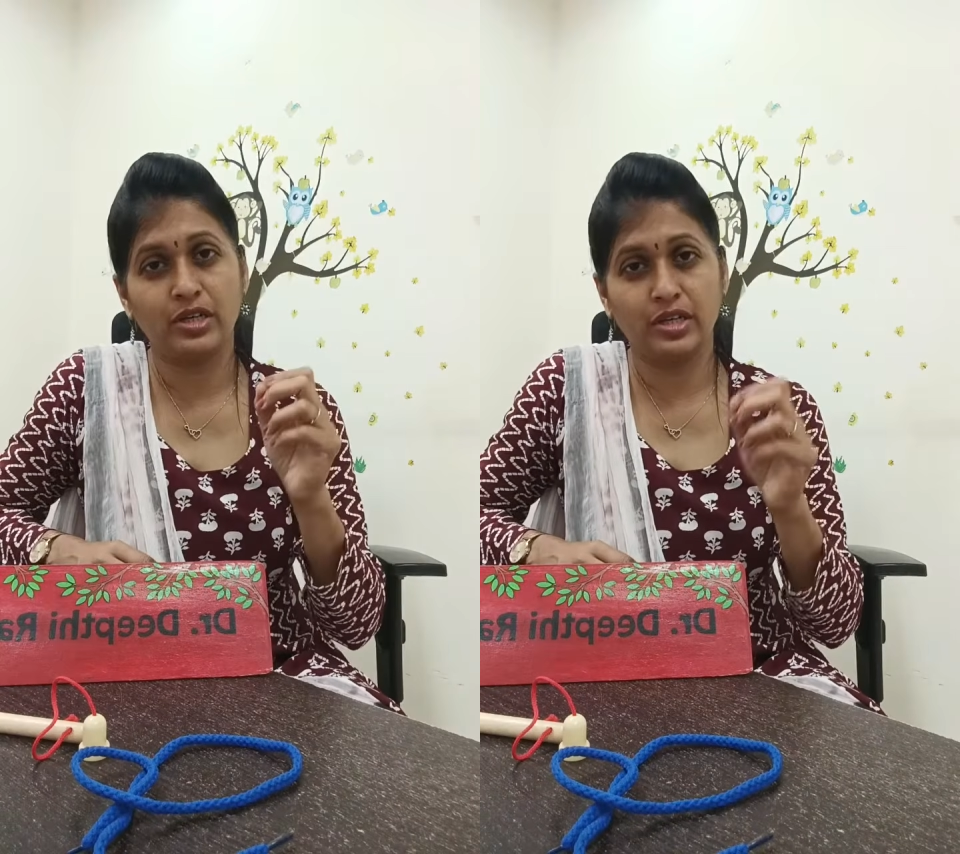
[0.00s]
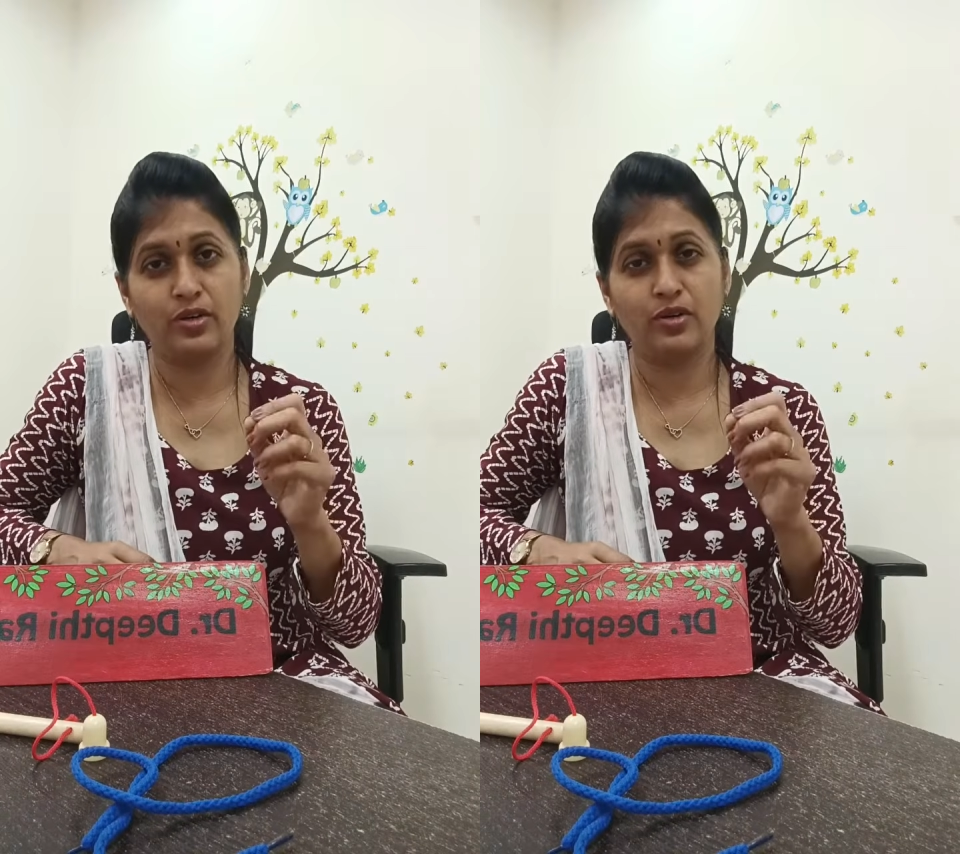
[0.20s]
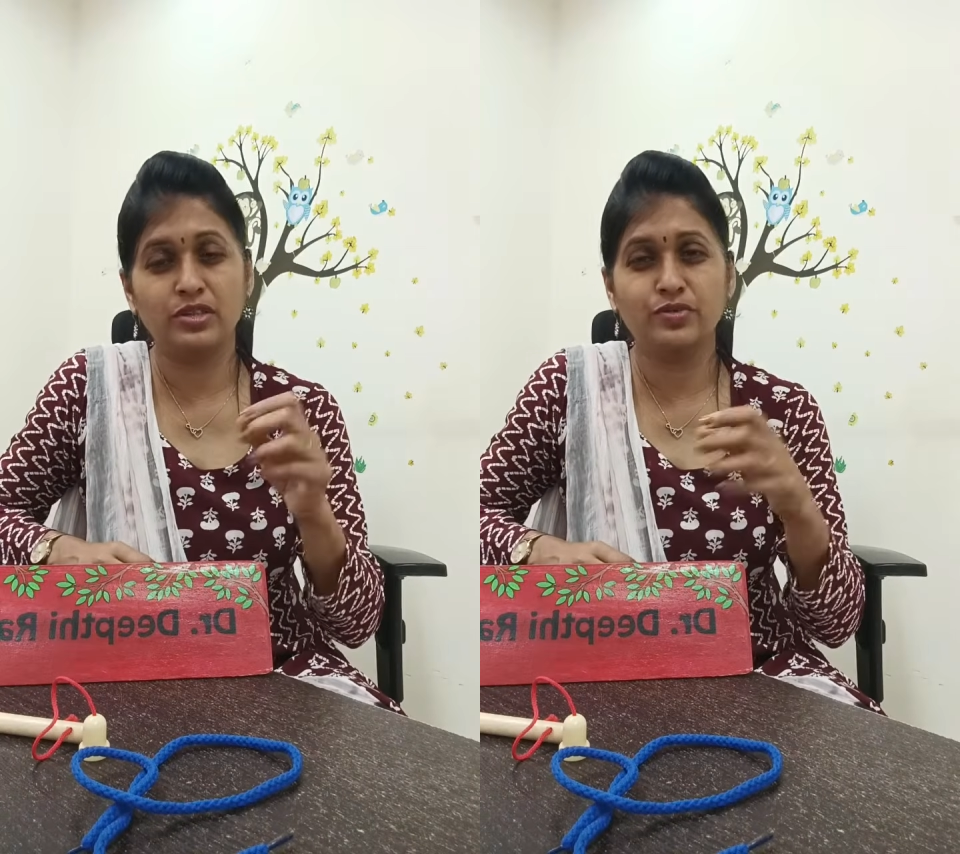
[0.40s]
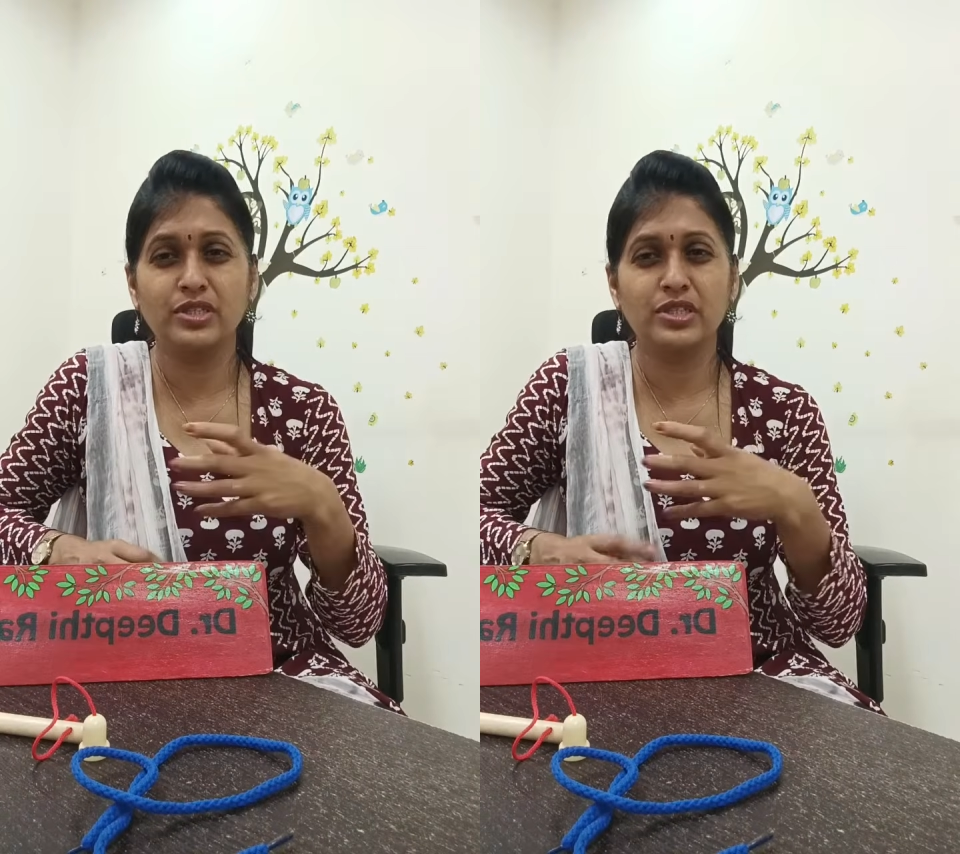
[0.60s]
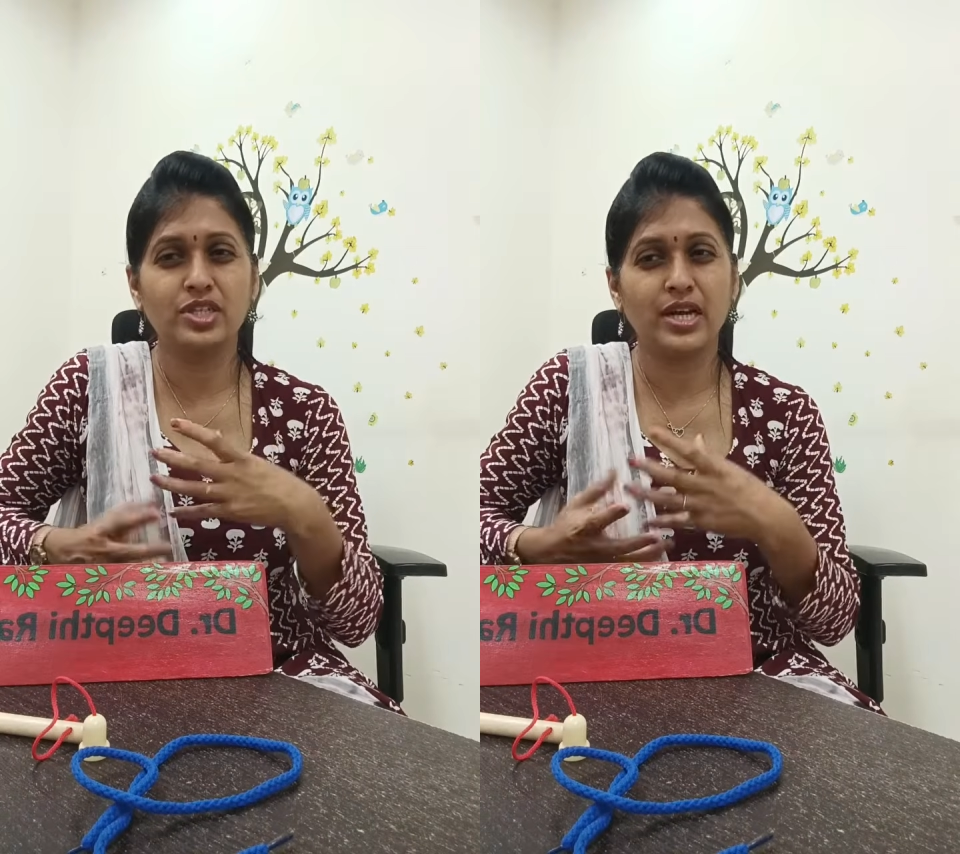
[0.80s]
crayons which
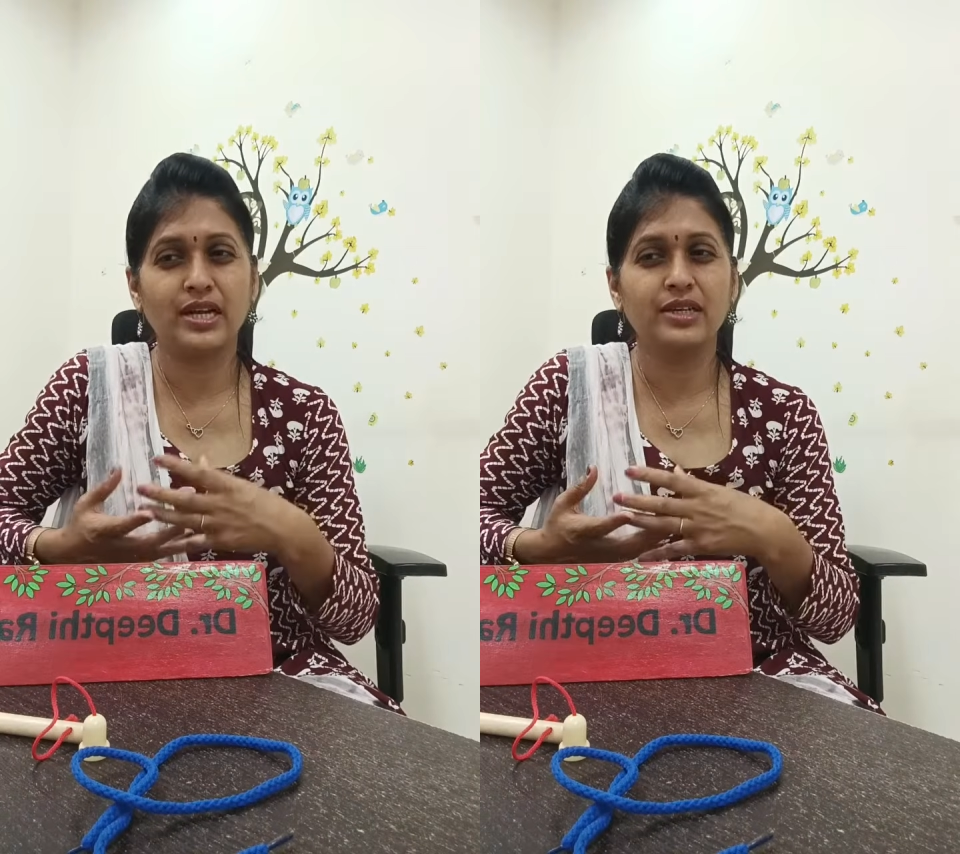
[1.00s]
the child